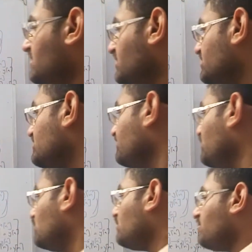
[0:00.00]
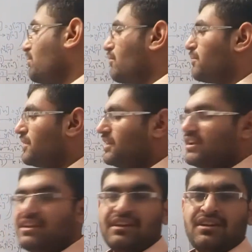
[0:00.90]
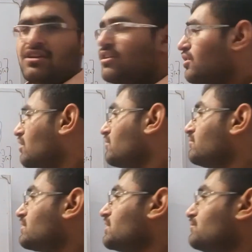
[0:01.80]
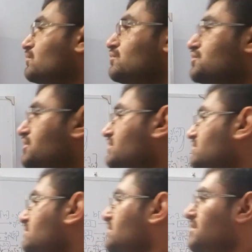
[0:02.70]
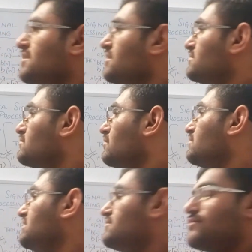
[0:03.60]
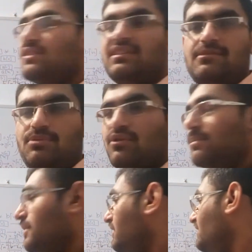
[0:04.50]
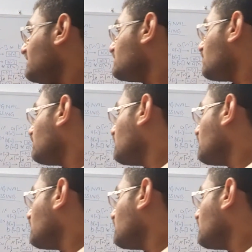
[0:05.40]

distributive property of convolution. So these were the properties of